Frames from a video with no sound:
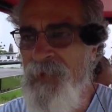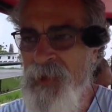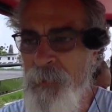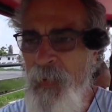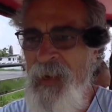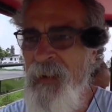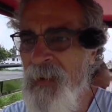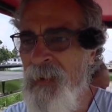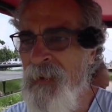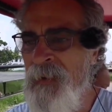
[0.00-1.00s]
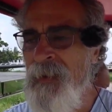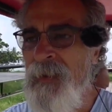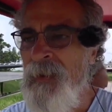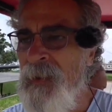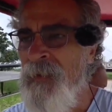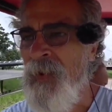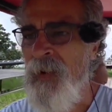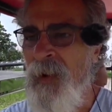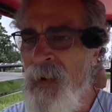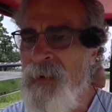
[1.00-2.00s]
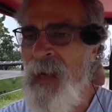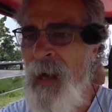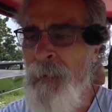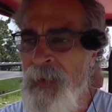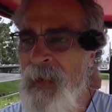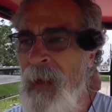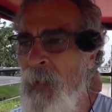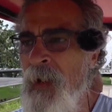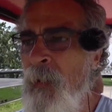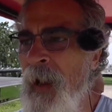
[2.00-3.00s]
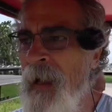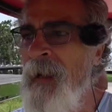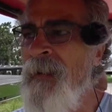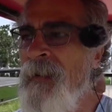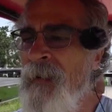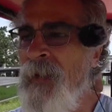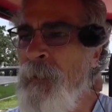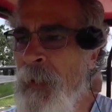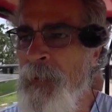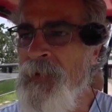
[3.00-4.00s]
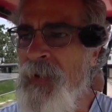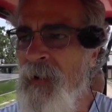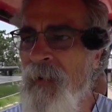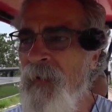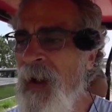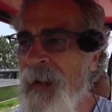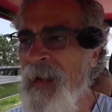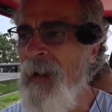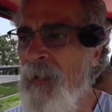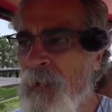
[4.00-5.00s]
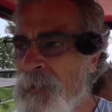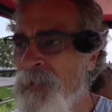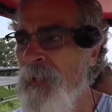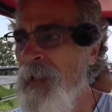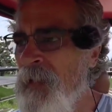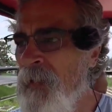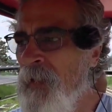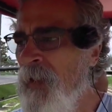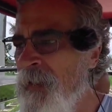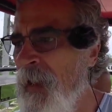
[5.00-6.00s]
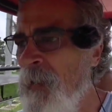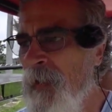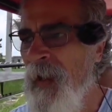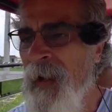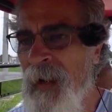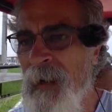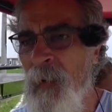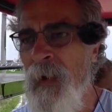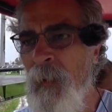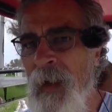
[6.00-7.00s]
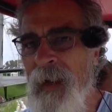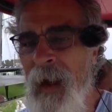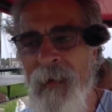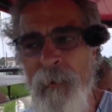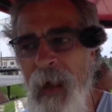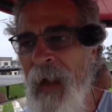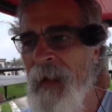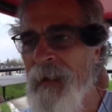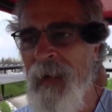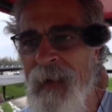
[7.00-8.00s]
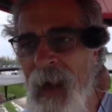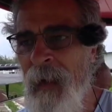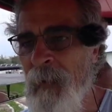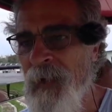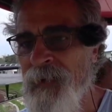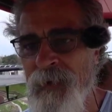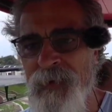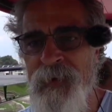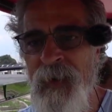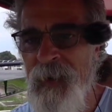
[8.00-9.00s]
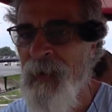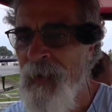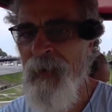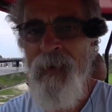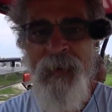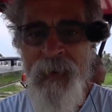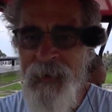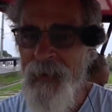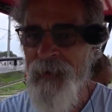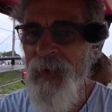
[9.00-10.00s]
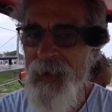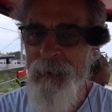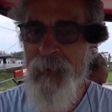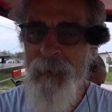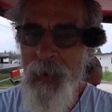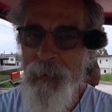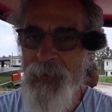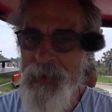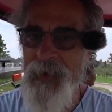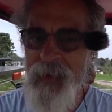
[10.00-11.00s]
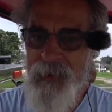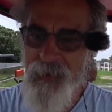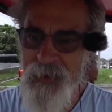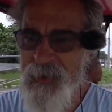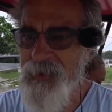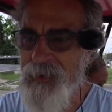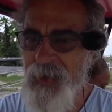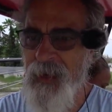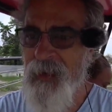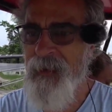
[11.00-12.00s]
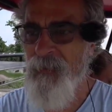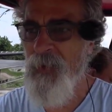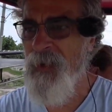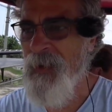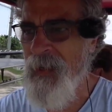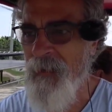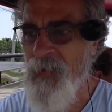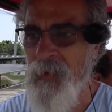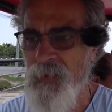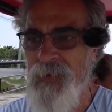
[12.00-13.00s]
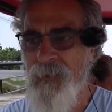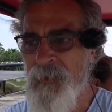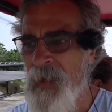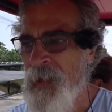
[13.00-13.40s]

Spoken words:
spiel for a long time, and then they went away. When people started finding out what was really going on, they kind of went away. Now they're back like gangbusters. They keep coming up with this thing, join this channel and we're going to give you some,